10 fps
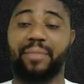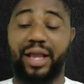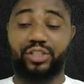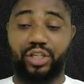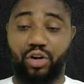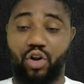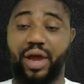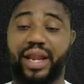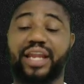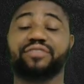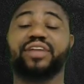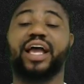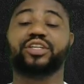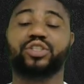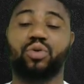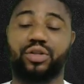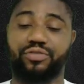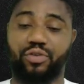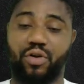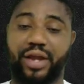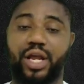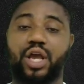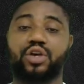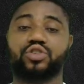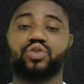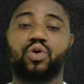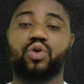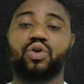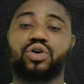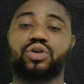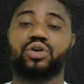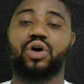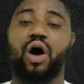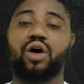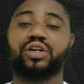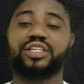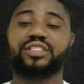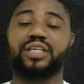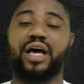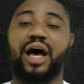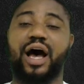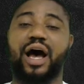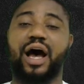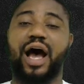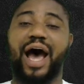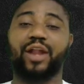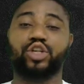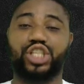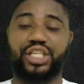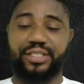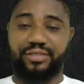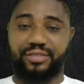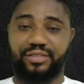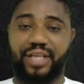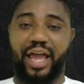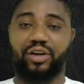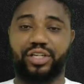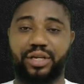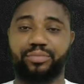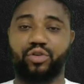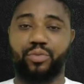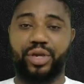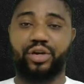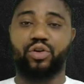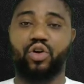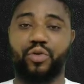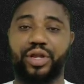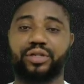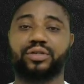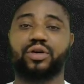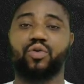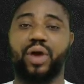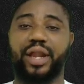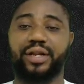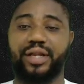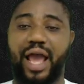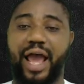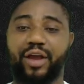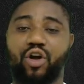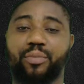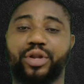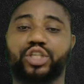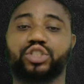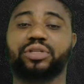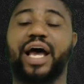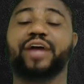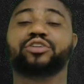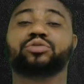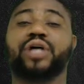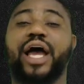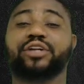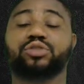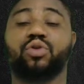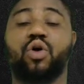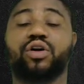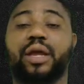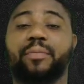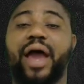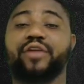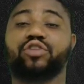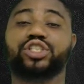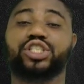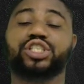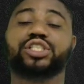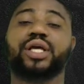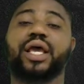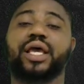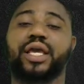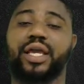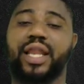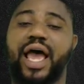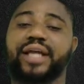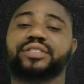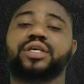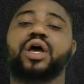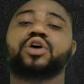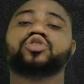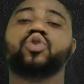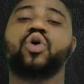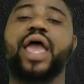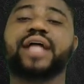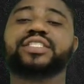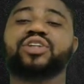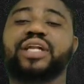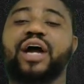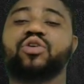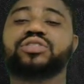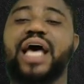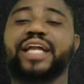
hydrogen chloride, and even hydrogen fluoride. So all these halogens, iodine, bromine, chlorine, when they are in combination with hydrogen, we call them hydrogen halides. So ethene undergoes